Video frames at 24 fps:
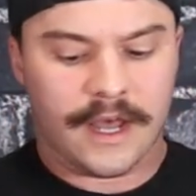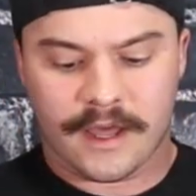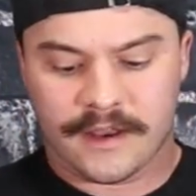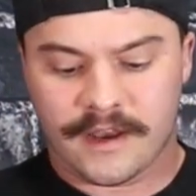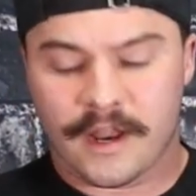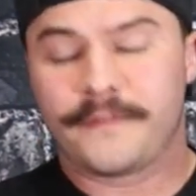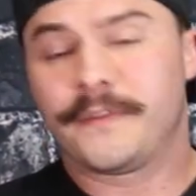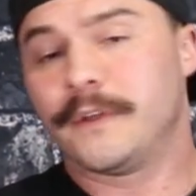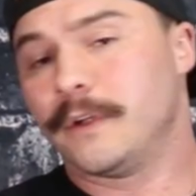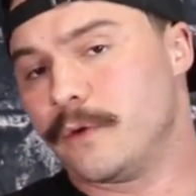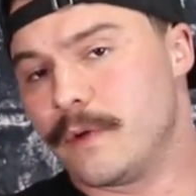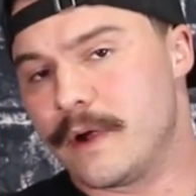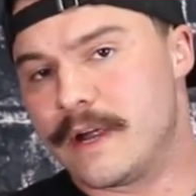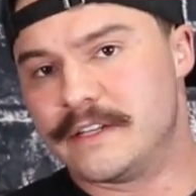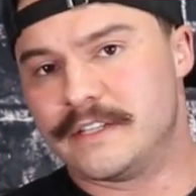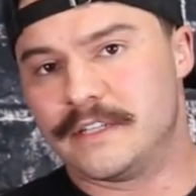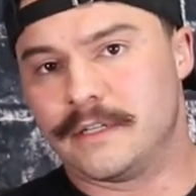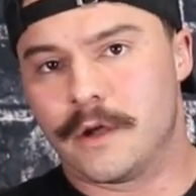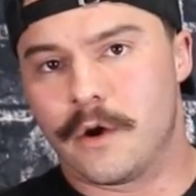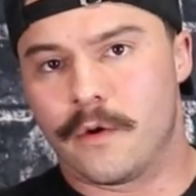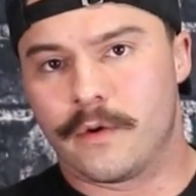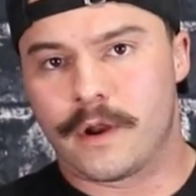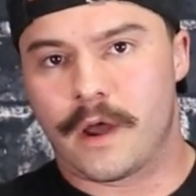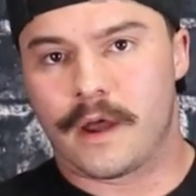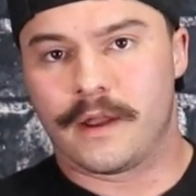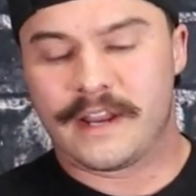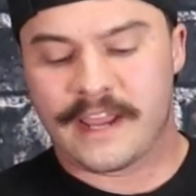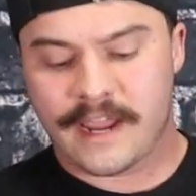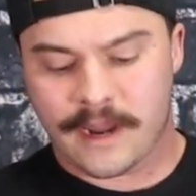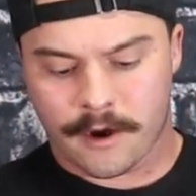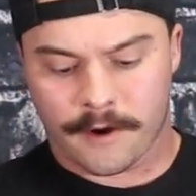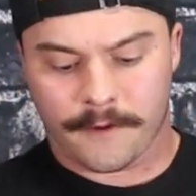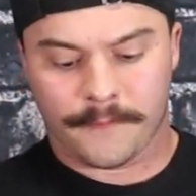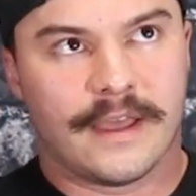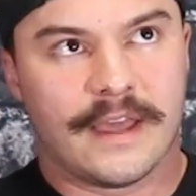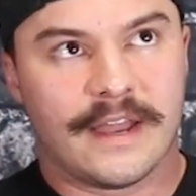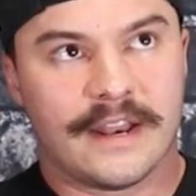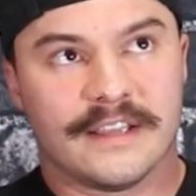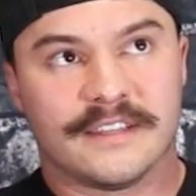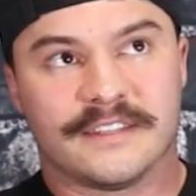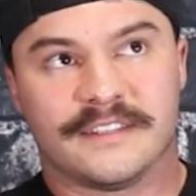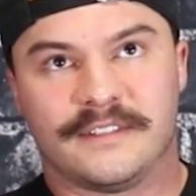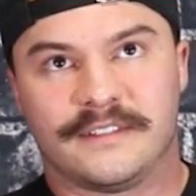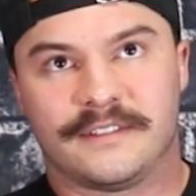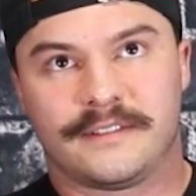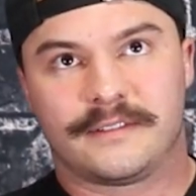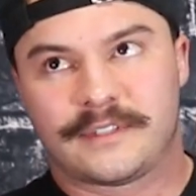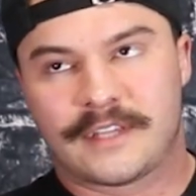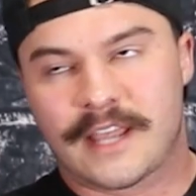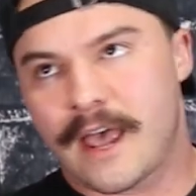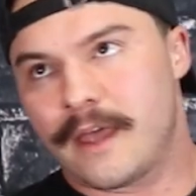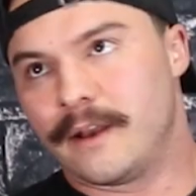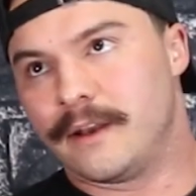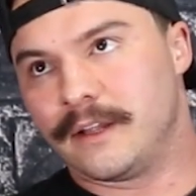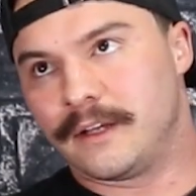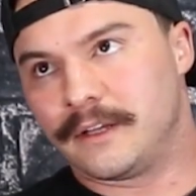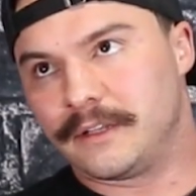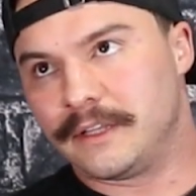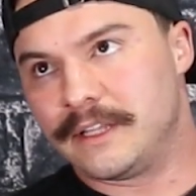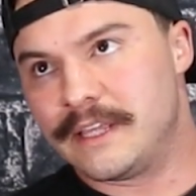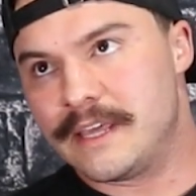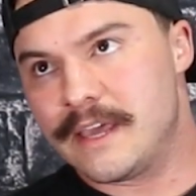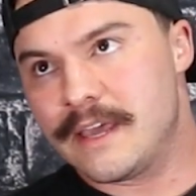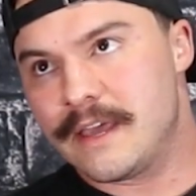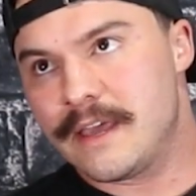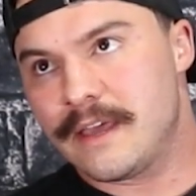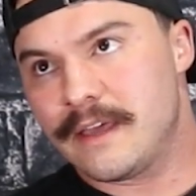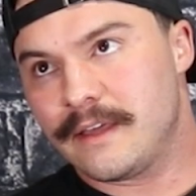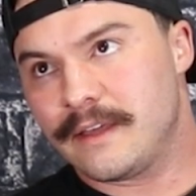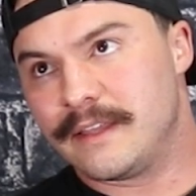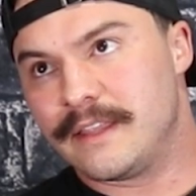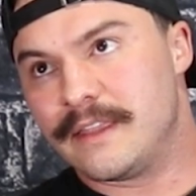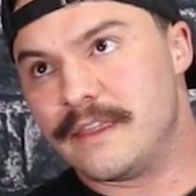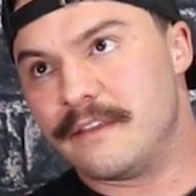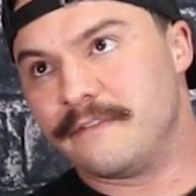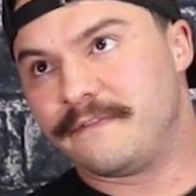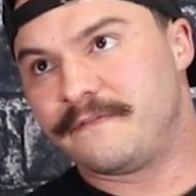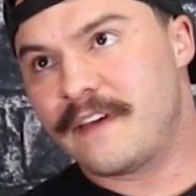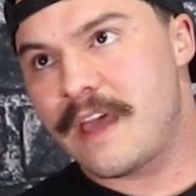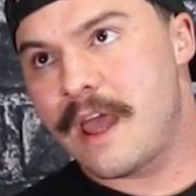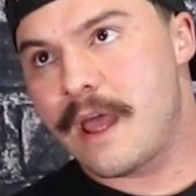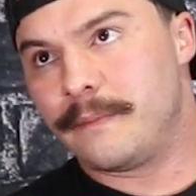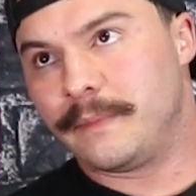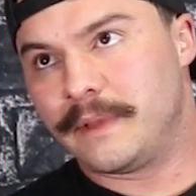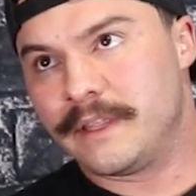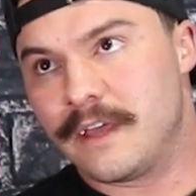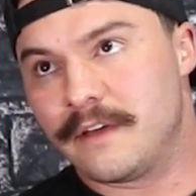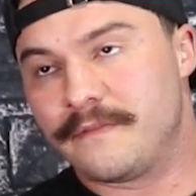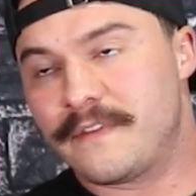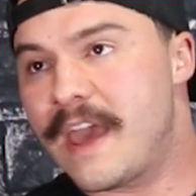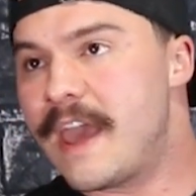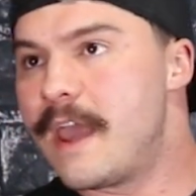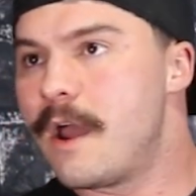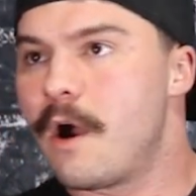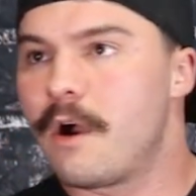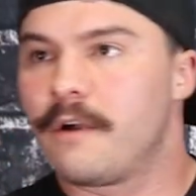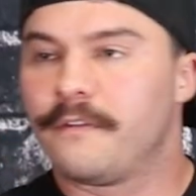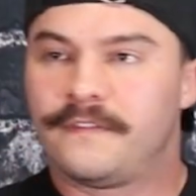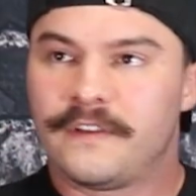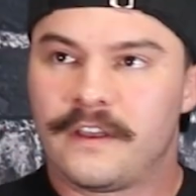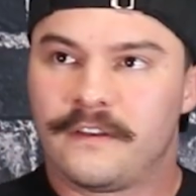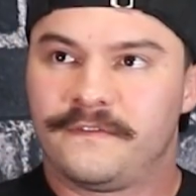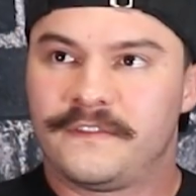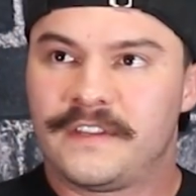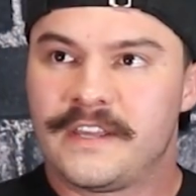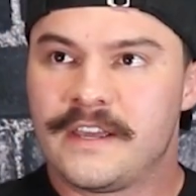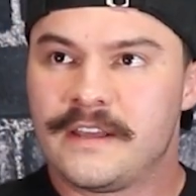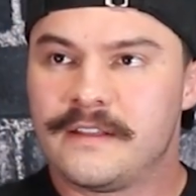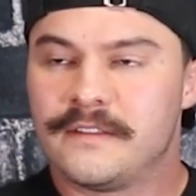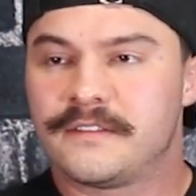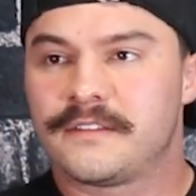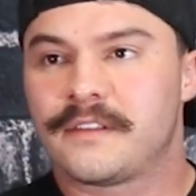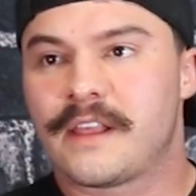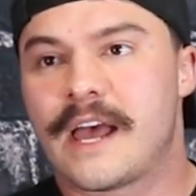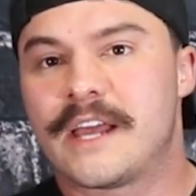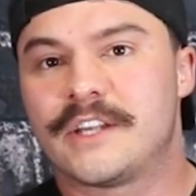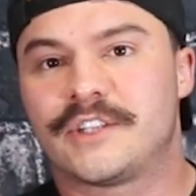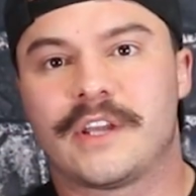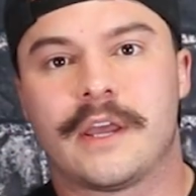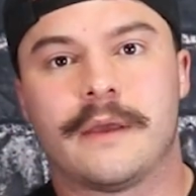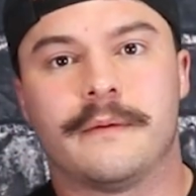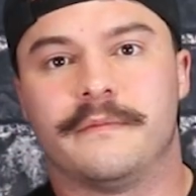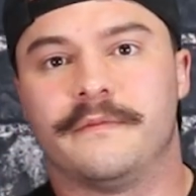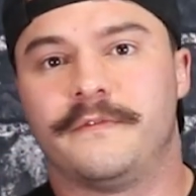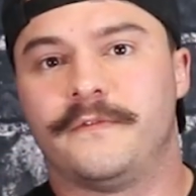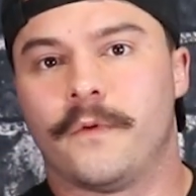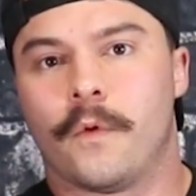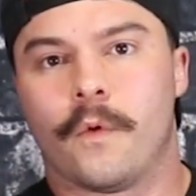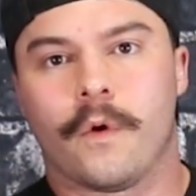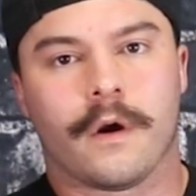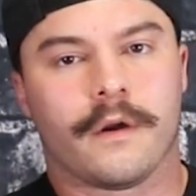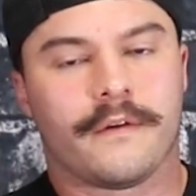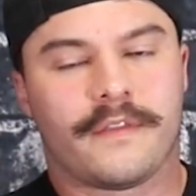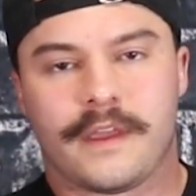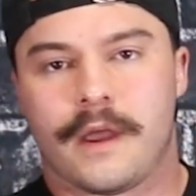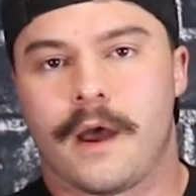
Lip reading: Nothing crazy going on here. It is technically in the family of AR-15/M4.